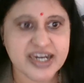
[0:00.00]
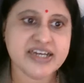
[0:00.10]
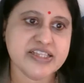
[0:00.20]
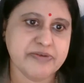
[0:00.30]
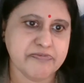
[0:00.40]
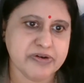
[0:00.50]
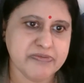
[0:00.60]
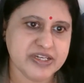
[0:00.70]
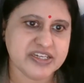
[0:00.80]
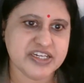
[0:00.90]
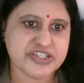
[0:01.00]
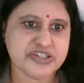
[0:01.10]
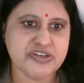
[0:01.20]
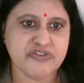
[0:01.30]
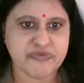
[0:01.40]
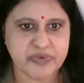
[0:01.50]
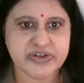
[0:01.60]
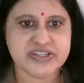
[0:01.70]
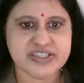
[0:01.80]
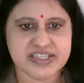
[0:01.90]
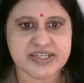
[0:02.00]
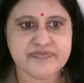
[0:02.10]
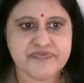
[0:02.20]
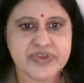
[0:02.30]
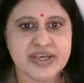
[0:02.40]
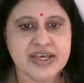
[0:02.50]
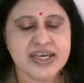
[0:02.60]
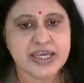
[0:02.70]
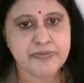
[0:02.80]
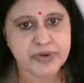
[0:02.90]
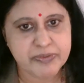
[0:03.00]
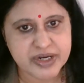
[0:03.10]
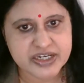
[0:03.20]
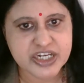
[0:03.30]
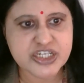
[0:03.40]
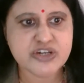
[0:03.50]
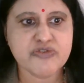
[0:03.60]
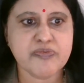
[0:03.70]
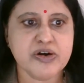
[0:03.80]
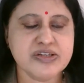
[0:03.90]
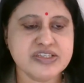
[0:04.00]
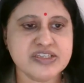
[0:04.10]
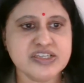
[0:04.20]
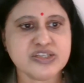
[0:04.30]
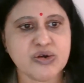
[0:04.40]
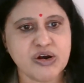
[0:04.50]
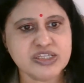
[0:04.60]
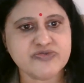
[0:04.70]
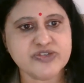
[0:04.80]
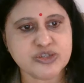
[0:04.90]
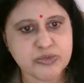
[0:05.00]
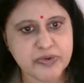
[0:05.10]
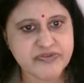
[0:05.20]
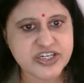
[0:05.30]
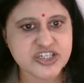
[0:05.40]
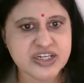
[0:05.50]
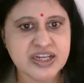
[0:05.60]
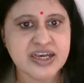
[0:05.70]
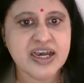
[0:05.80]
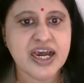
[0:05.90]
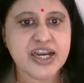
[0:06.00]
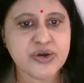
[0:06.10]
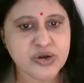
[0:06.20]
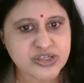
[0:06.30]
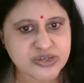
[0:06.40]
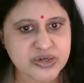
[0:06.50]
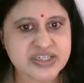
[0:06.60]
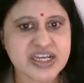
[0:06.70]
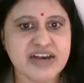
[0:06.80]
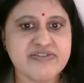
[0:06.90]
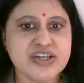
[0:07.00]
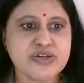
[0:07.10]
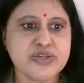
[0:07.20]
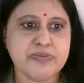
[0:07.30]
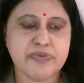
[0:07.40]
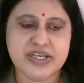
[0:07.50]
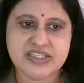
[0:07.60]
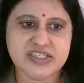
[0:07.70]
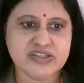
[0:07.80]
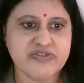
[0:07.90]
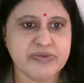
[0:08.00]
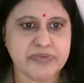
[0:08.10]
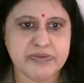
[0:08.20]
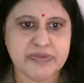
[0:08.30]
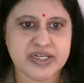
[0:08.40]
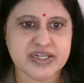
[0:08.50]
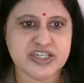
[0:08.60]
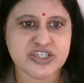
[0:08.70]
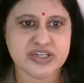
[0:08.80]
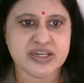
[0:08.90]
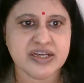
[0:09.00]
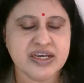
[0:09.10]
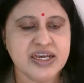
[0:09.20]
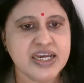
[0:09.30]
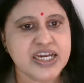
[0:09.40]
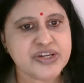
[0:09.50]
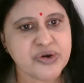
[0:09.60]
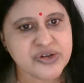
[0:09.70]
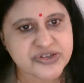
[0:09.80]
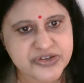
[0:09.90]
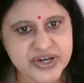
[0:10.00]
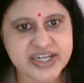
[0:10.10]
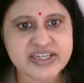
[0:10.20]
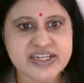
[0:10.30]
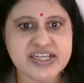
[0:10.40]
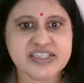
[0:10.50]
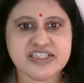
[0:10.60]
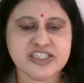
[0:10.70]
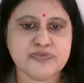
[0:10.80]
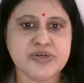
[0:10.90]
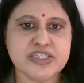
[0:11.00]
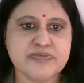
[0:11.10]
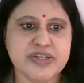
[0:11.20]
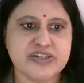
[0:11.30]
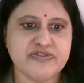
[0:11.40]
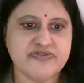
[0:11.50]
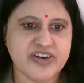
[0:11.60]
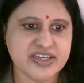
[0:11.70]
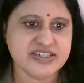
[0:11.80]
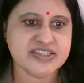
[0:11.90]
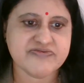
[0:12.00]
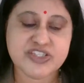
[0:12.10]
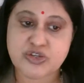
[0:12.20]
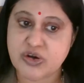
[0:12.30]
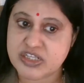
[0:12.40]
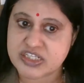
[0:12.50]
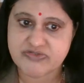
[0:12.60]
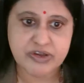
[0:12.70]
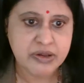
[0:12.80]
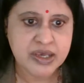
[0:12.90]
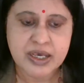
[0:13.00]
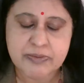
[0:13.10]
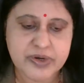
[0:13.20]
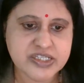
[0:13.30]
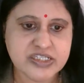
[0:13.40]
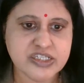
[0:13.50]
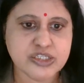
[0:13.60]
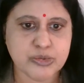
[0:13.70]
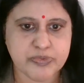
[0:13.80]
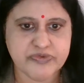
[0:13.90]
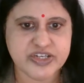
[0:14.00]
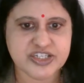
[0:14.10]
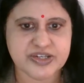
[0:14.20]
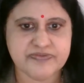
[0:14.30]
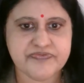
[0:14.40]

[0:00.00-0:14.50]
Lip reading: and the implementation of policy. Implementation of policies calls for supervision and also traveling to the places of implementation. It also entails disbursement of funds, which calls for personal supervision.